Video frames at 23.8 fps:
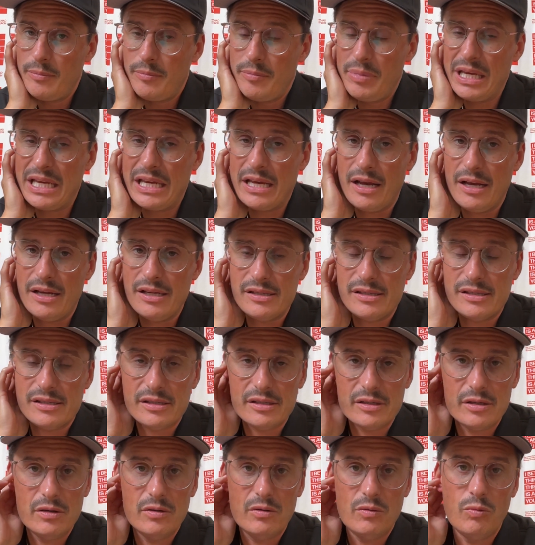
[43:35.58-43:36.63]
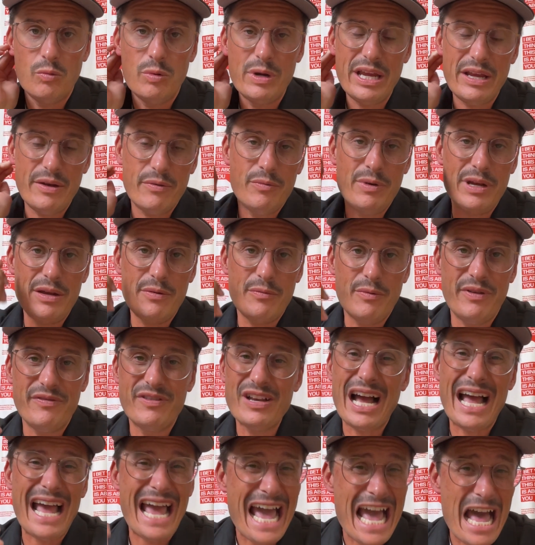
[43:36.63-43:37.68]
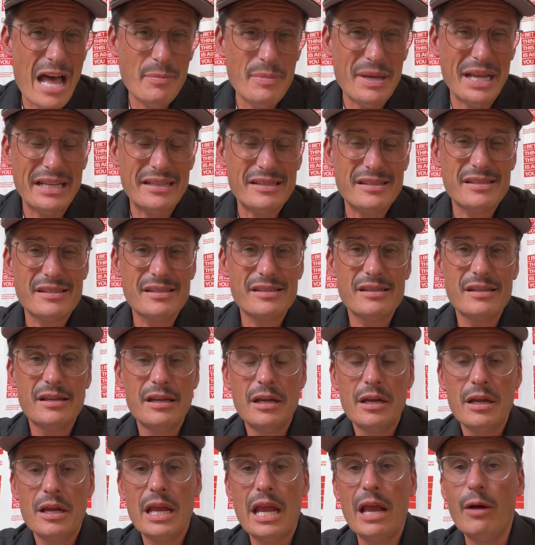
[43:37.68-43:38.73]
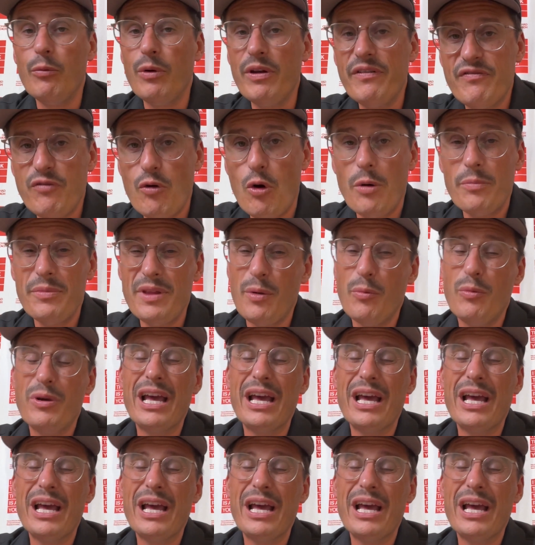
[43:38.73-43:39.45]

Because we've got habits, and we form them.